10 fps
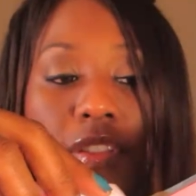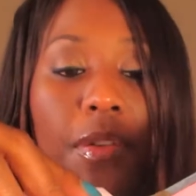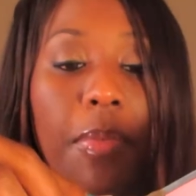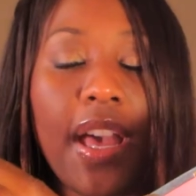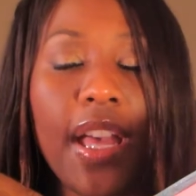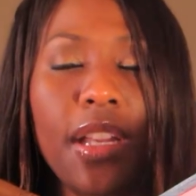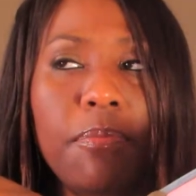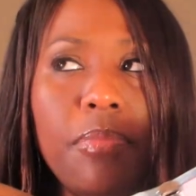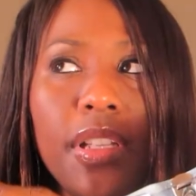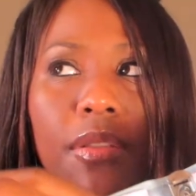of a
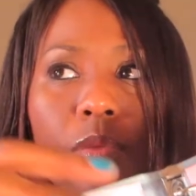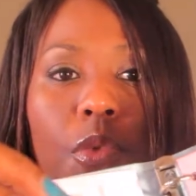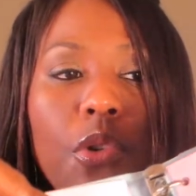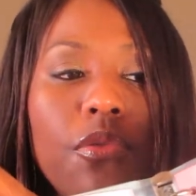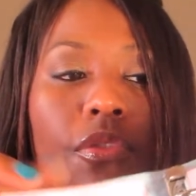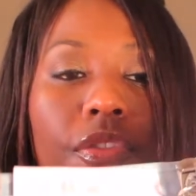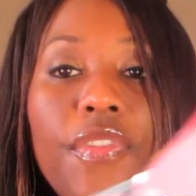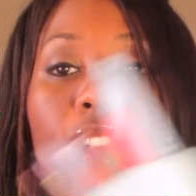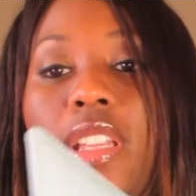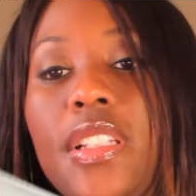pad but won't
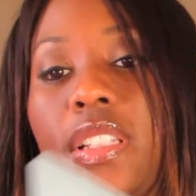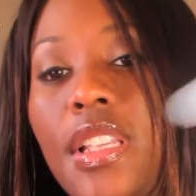fit